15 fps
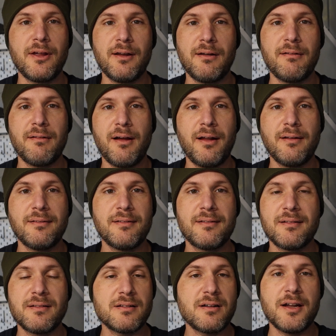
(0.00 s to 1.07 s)
and I
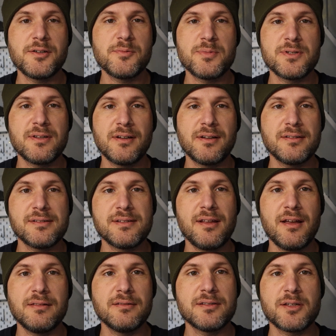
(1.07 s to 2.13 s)
100%
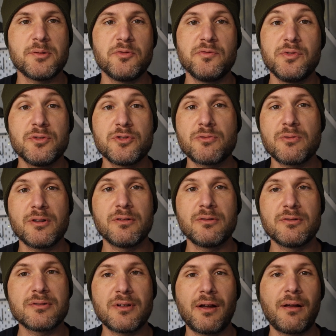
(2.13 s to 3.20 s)
understand there's some of you in Sweden
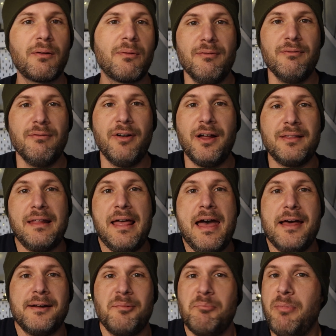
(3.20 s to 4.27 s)
who's like, what
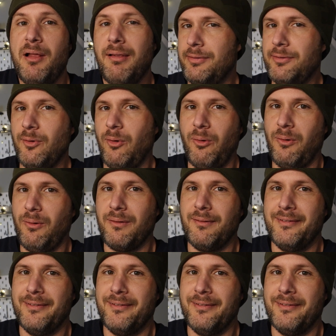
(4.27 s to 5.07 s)
är Biltong?